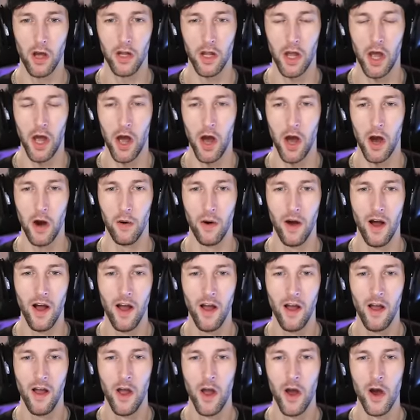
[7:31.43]
Go!
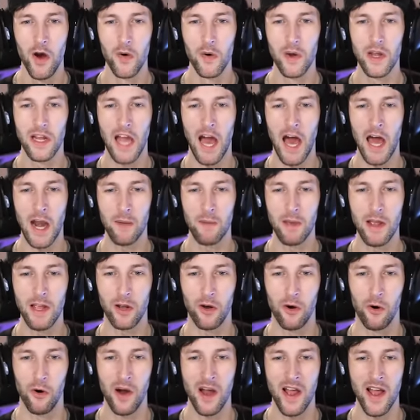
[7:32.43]
We got to be
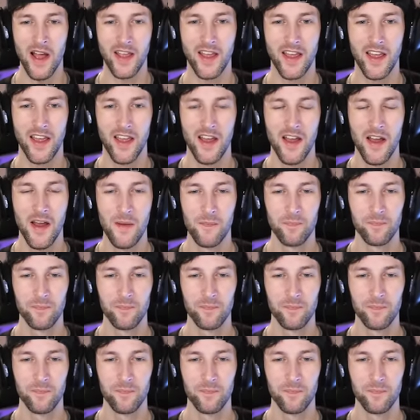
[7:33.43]
quick!